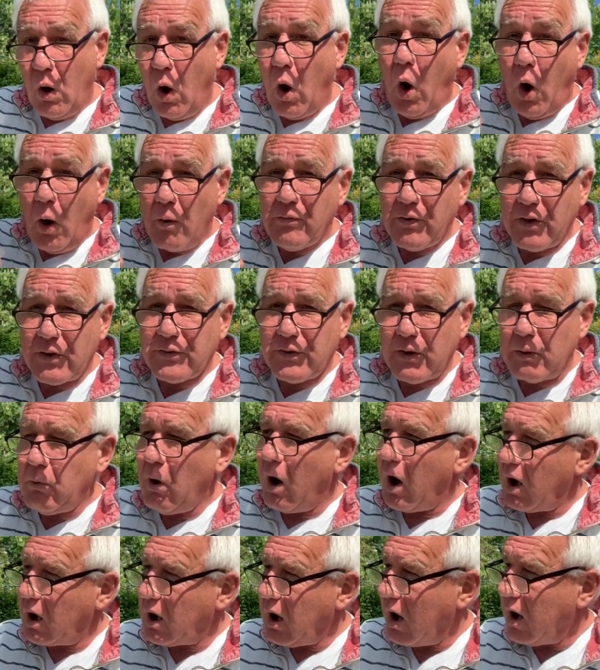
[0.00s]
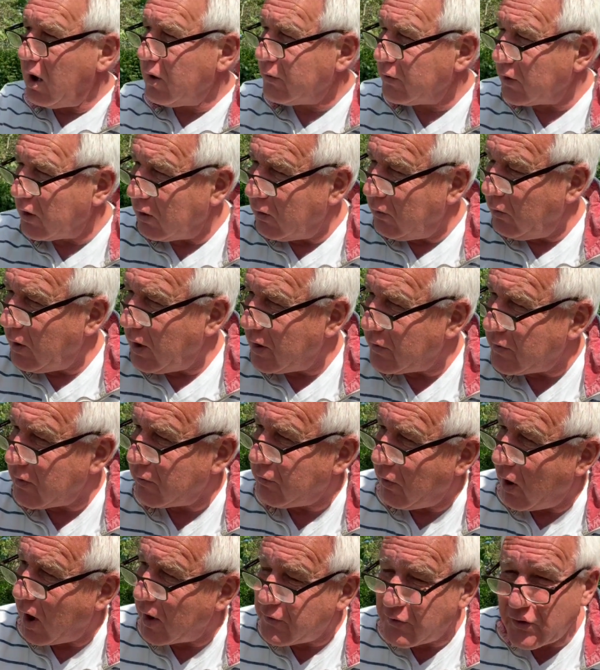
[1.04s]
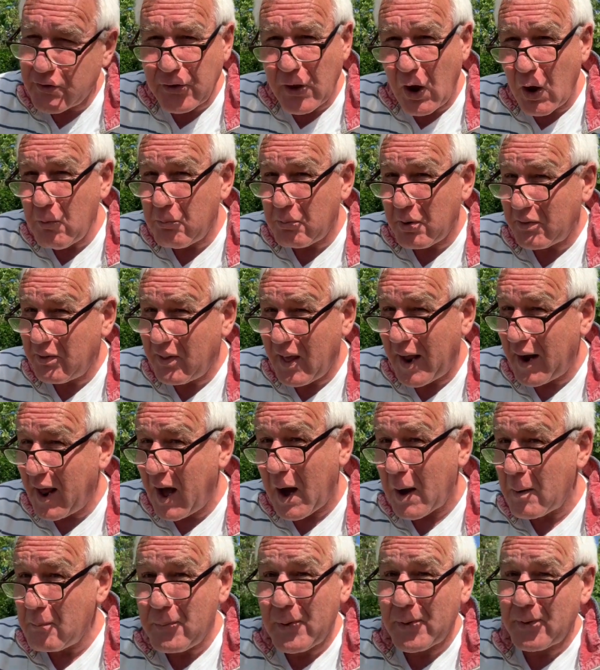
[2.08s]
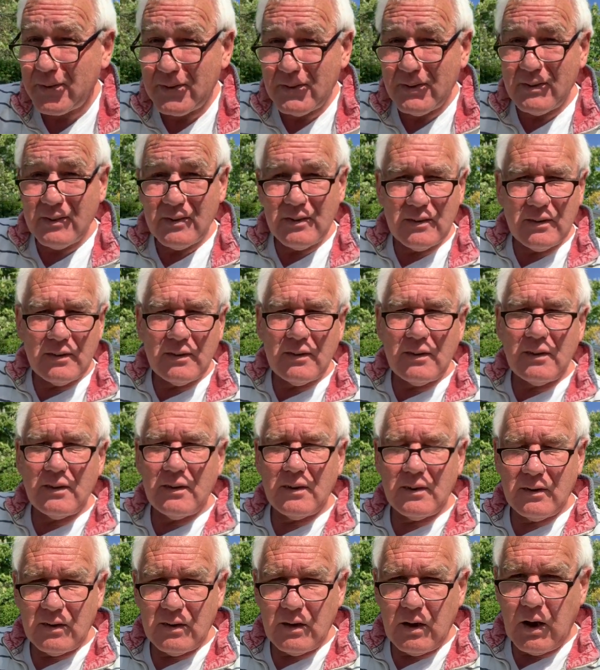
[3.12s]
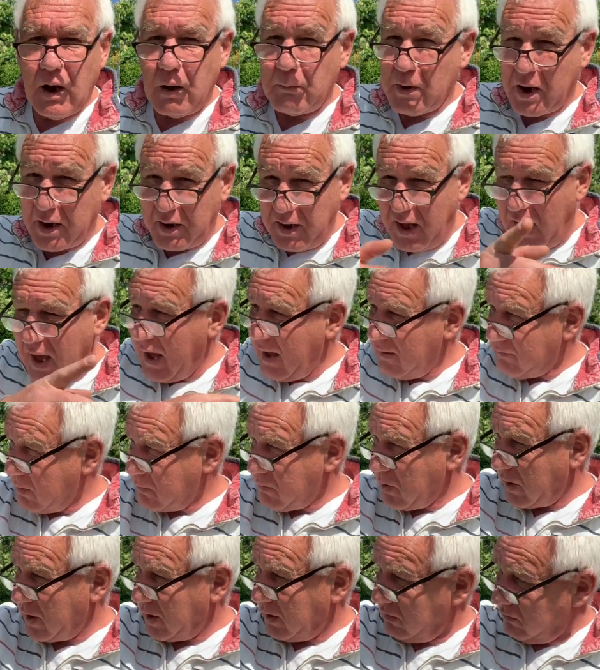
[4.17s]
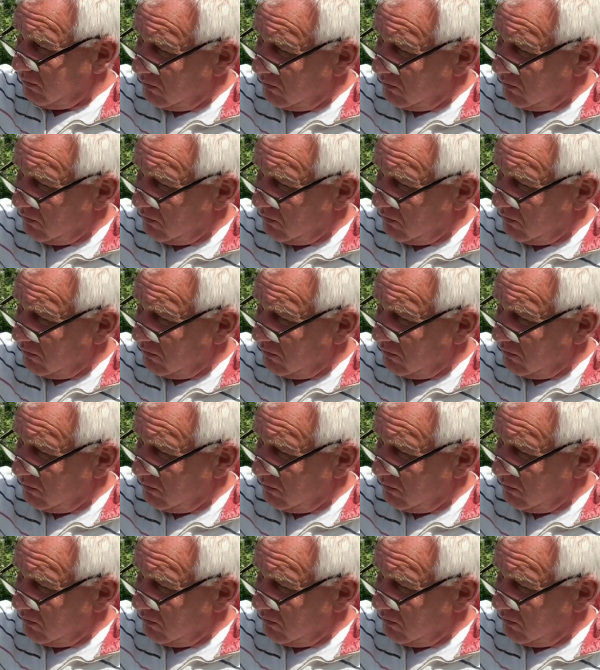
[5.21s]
Obviously, what I can't do is if I just open that up and went, yeah, everybody,